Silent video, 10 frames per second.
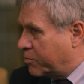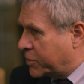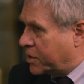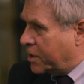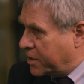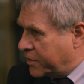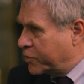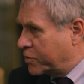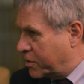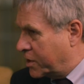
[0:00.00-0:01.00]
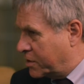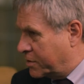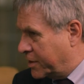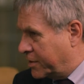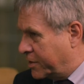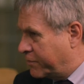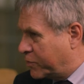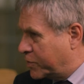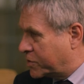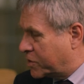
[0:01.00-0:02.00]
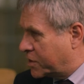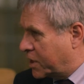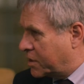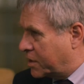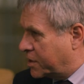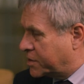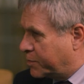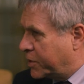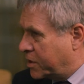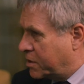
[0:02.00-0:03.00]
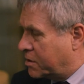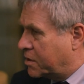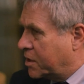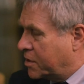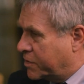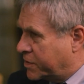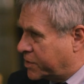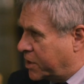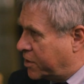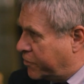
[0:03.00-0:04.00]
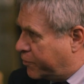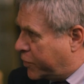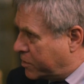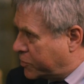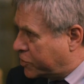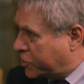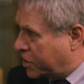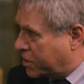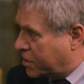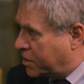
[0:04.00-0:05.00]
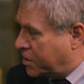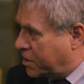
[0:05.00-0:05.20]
But another influence on that has been the state of publishing